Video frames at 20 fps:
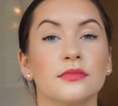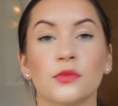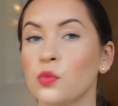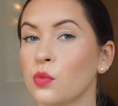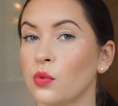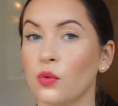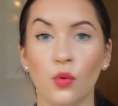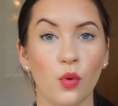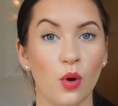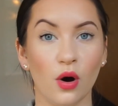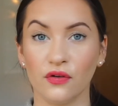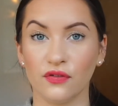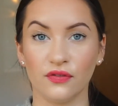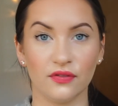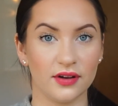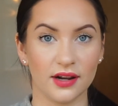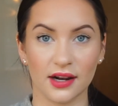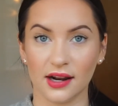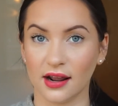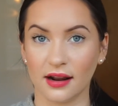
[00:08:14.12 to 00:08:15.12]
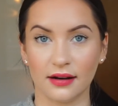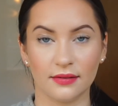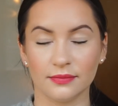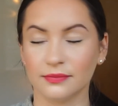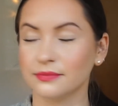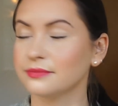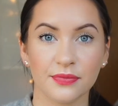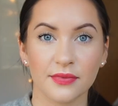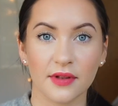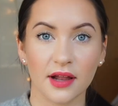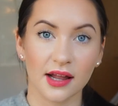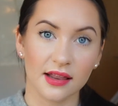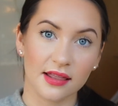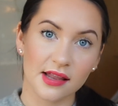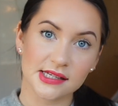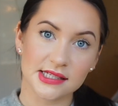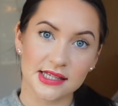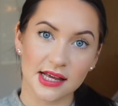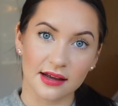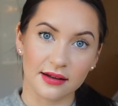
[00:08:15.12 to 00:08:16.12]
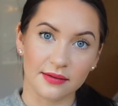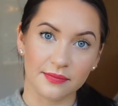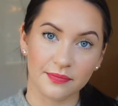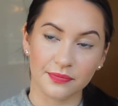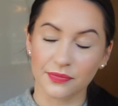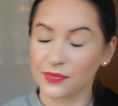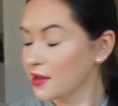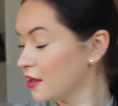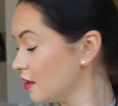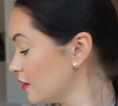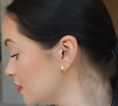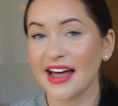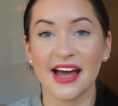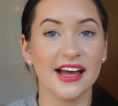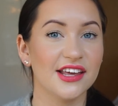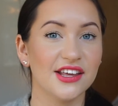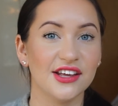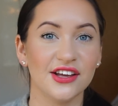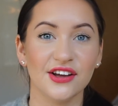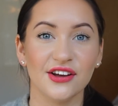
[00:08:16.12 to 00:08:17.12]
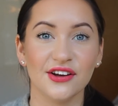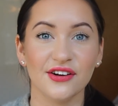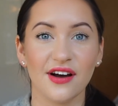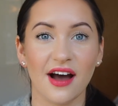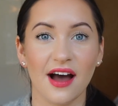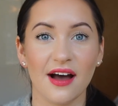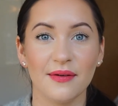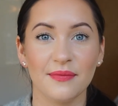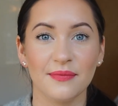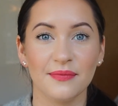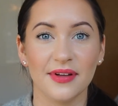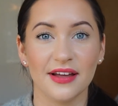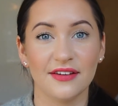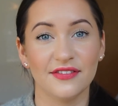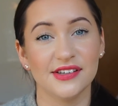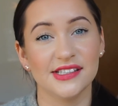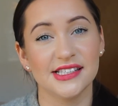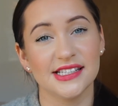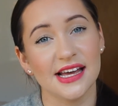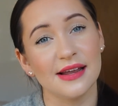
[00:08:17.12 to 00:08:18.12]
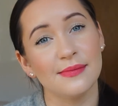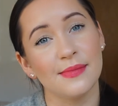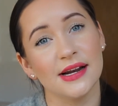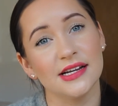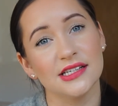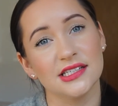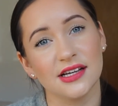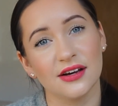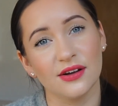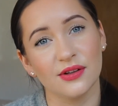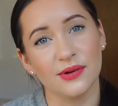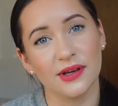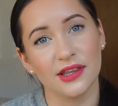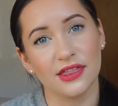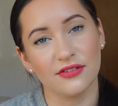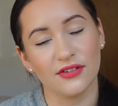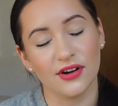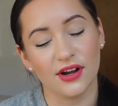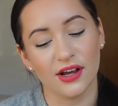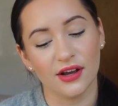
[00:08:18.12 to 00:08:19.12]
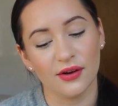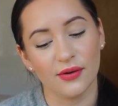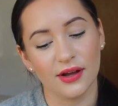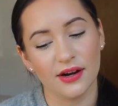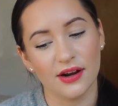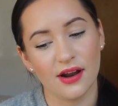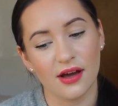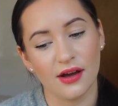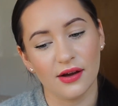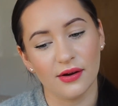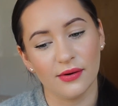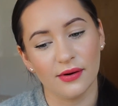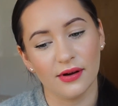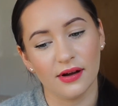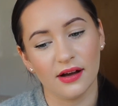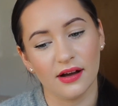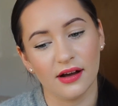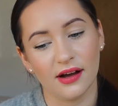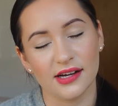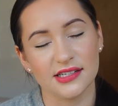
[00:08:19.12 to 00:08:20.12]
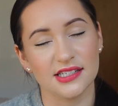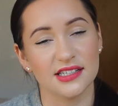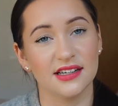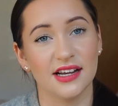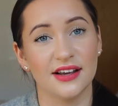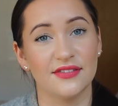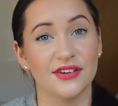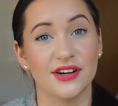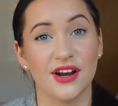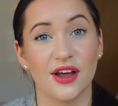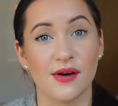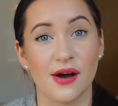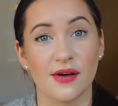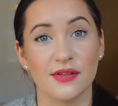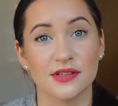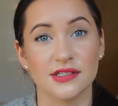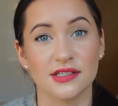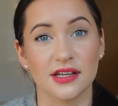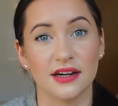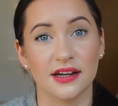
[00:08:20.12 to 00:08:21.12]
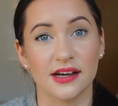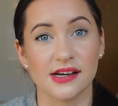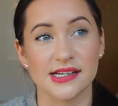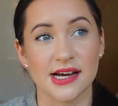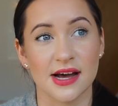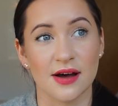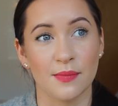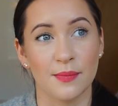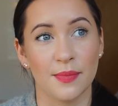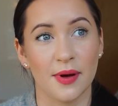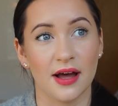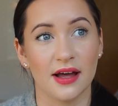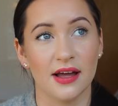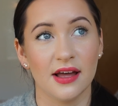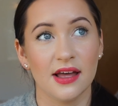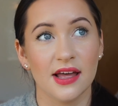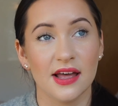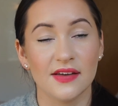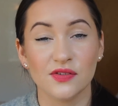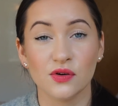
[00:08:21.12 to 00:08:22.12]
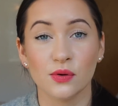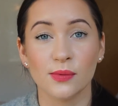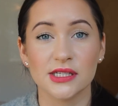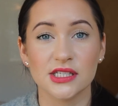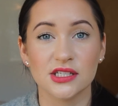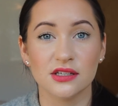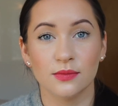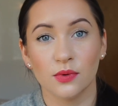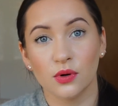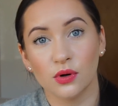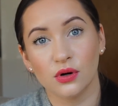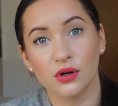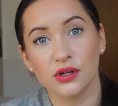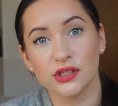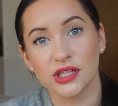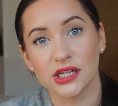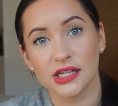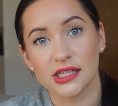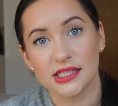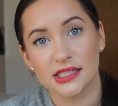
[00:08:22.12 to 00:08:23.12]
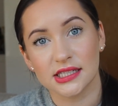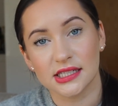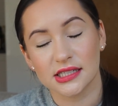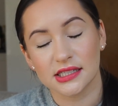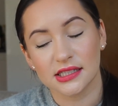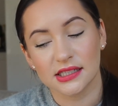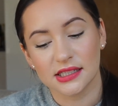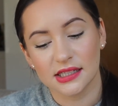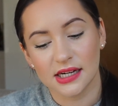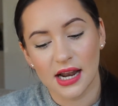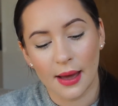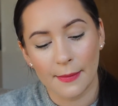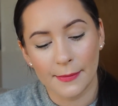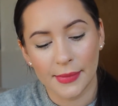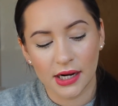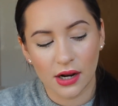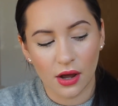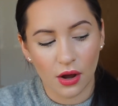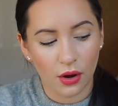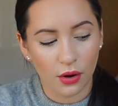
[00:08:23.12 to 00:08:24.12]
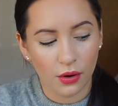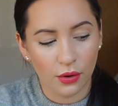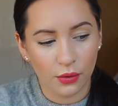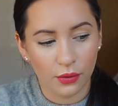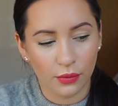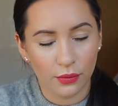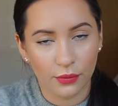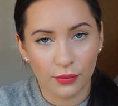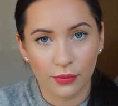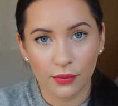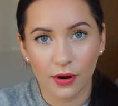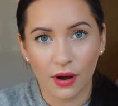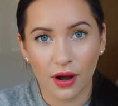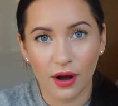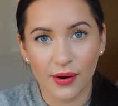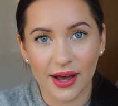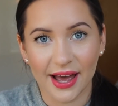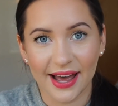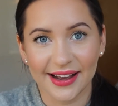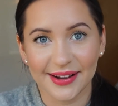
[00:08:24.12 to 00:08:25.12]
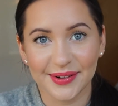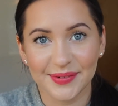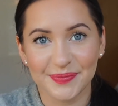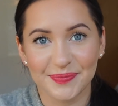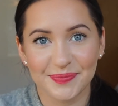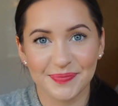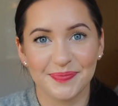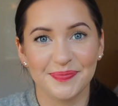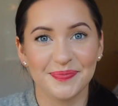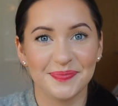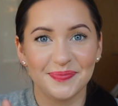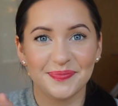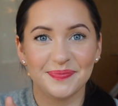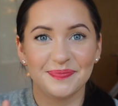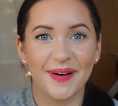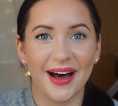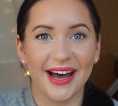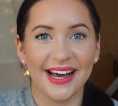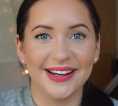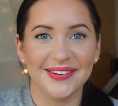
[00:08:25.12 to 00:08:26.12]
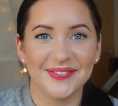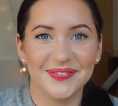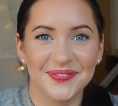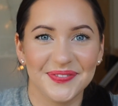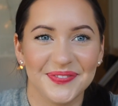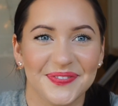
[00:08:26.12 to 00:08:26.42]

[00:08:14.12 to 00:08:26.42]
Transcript: Waft it in. And that's it. Thank you if you did manage to get all the way through. I know, I don't even know how this is going to go down, but if you want me to do more, just let me know. Okay, bye.